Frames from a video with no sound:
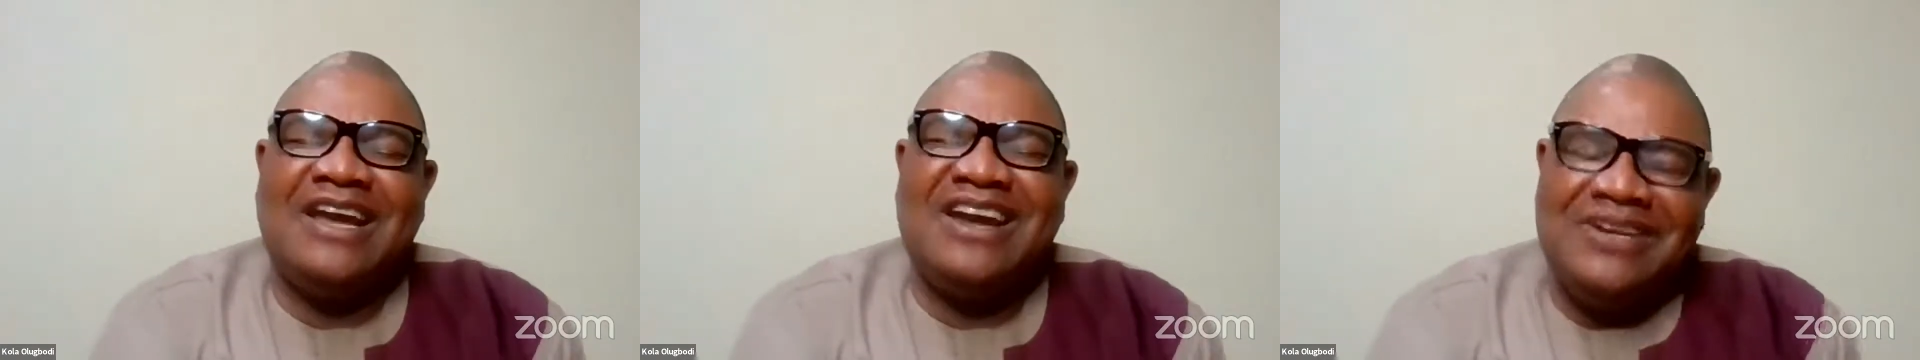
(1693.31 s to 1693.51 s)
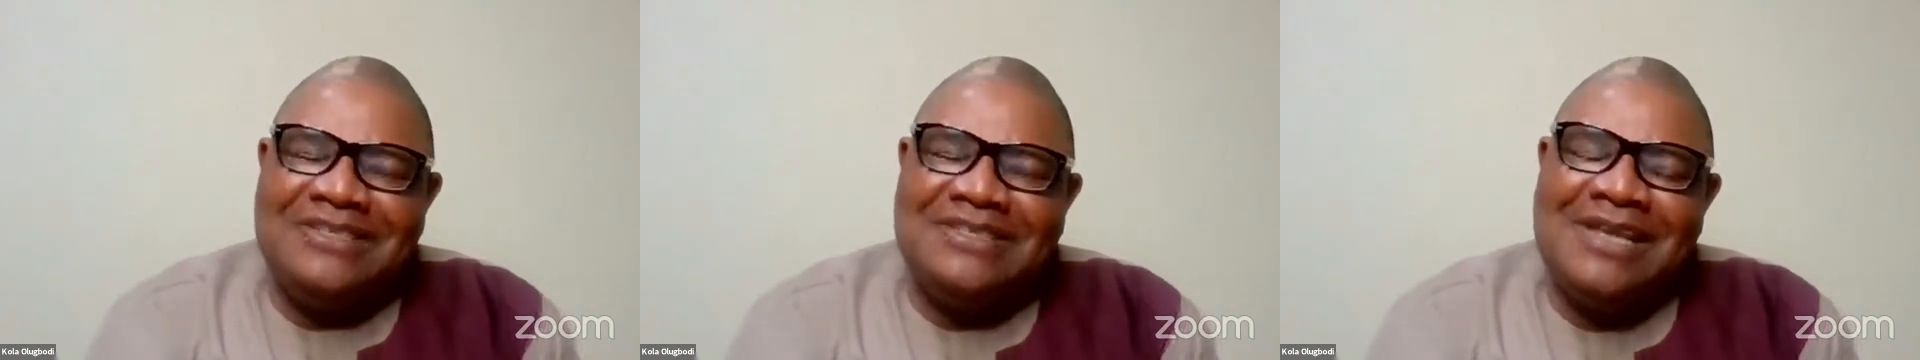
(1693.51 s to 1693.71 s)

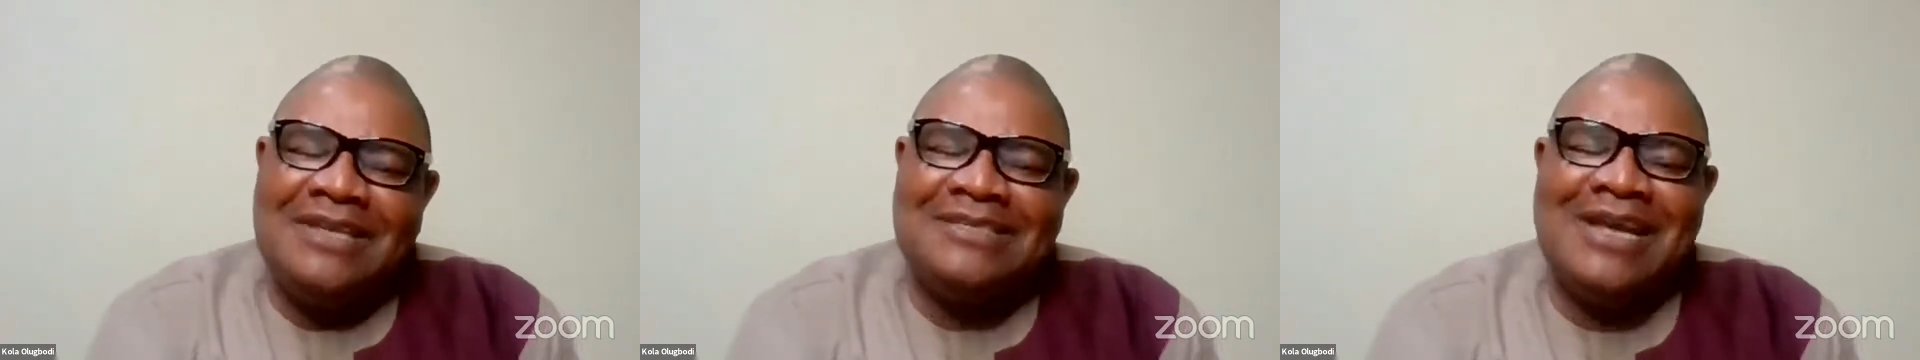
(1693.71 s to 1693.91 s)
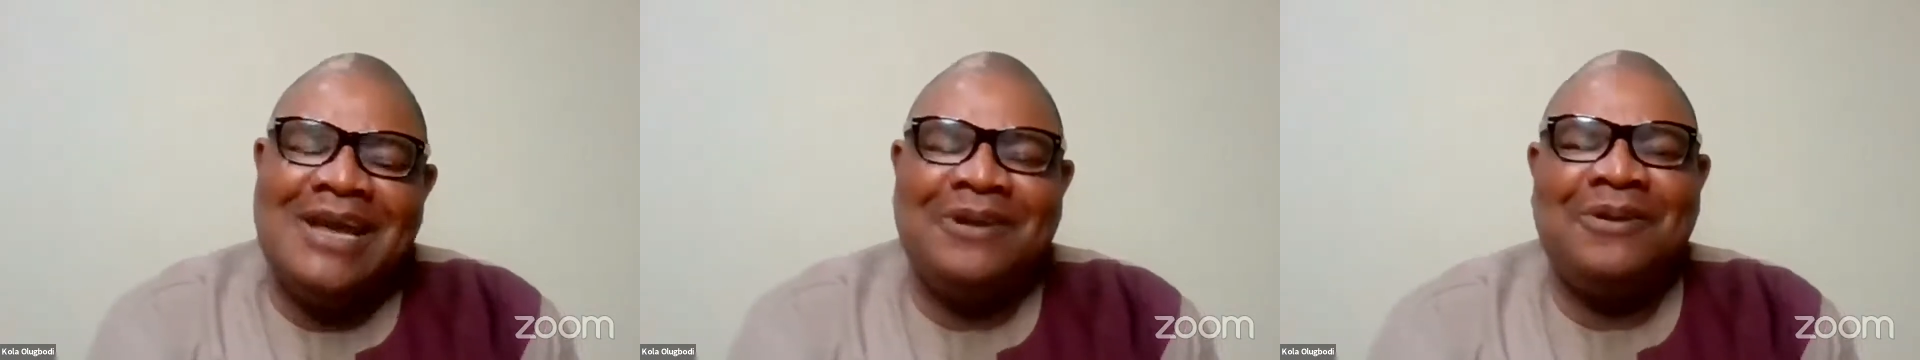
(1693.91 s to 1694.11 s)

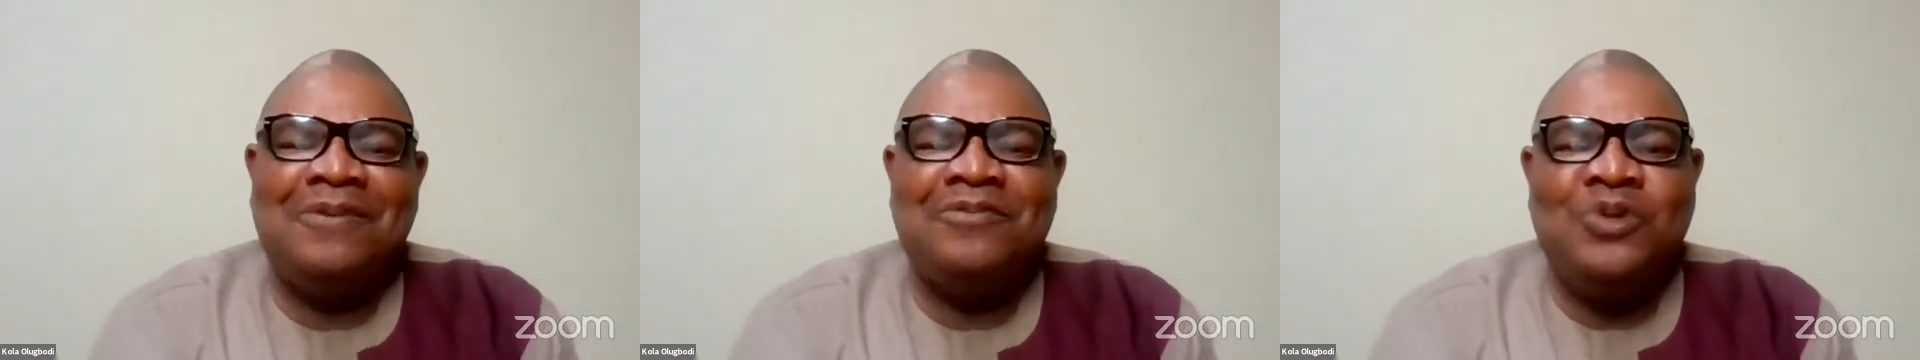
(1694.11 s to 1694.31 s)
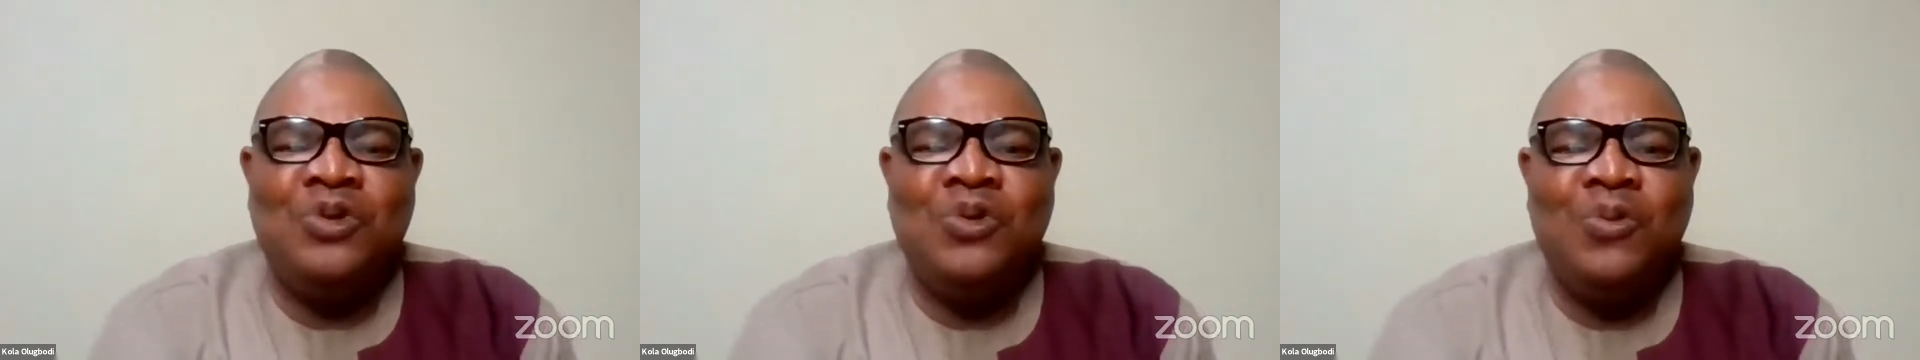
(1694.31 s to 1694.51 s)
Christian side
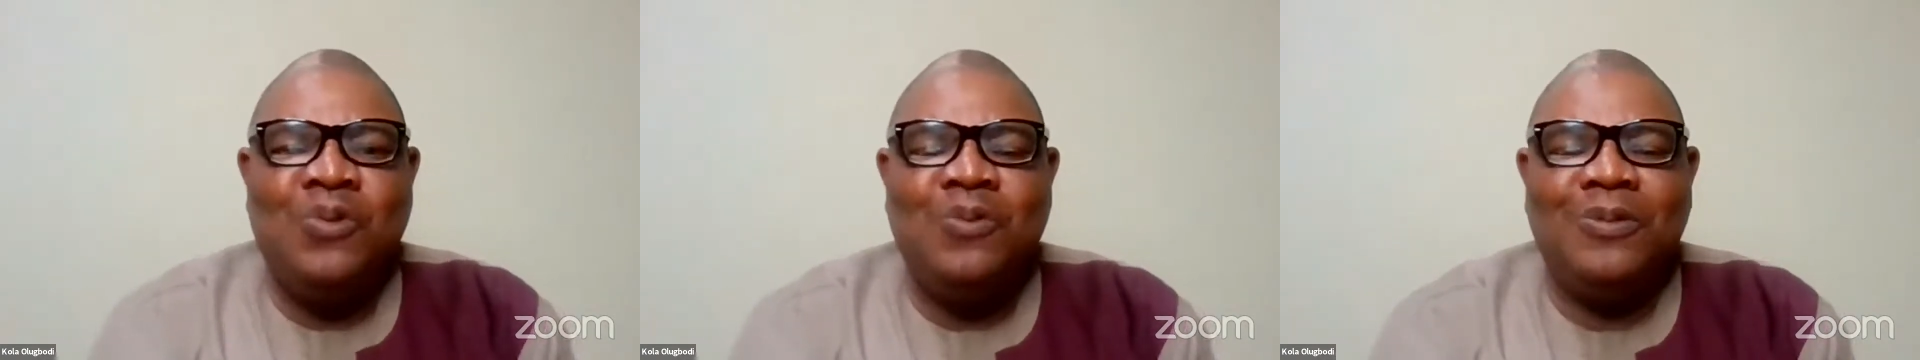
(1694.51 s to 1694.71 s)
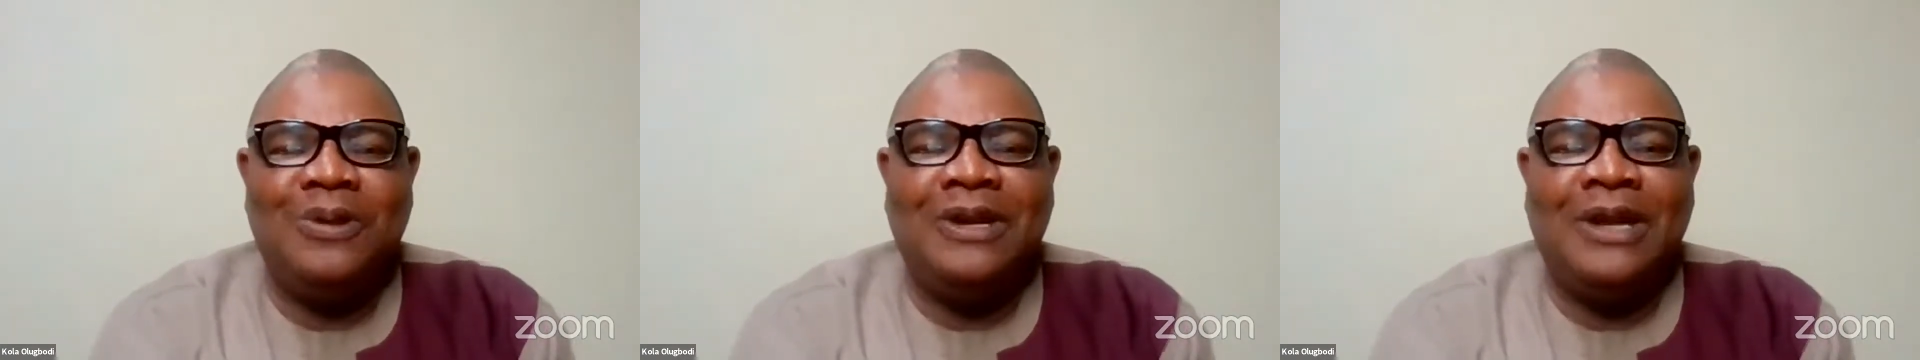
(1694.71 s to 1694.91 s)
of
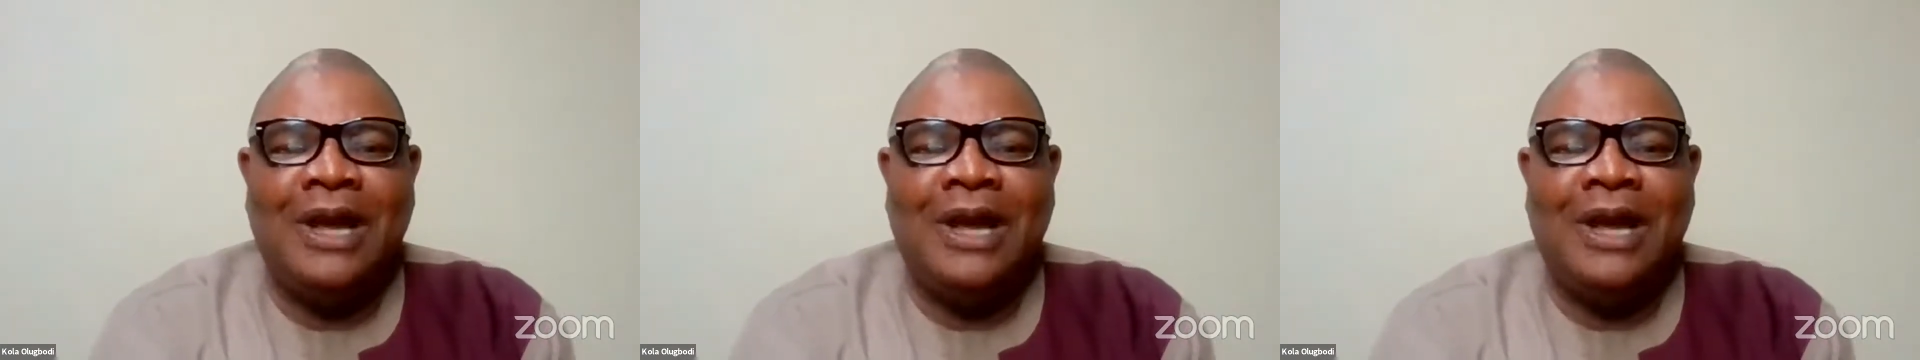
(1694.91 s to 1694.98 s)
you